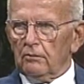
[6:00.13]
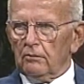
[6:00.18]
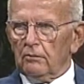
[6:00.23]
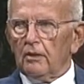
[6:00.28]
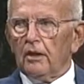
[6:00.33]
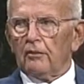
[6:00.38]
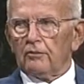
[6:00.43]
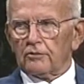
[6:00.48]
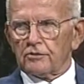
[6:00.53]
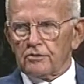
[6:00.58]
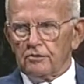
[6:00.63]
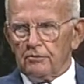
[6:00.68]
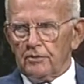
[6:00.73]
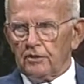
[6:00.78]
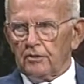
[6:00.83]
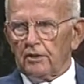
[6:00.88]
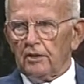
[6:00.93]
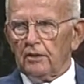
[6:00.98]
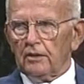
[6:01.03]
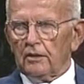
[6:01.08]
That was the
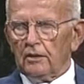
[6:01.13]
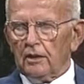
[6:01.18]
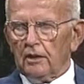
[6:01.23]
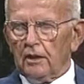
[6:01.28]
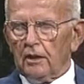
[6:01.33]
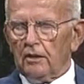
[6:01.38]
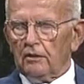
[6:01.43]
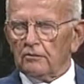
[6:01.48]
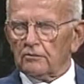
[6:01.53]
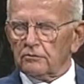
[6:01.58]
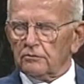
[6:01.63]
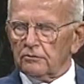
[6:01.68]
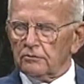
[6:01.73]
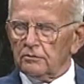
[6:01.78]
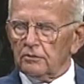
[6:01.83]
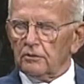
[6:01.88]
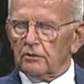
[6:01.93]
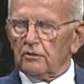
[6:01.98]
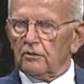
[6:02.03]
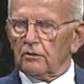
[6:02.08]
milking cows.
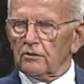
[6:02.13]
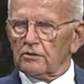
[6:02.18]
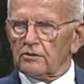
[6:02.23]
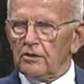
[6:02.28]
And of course,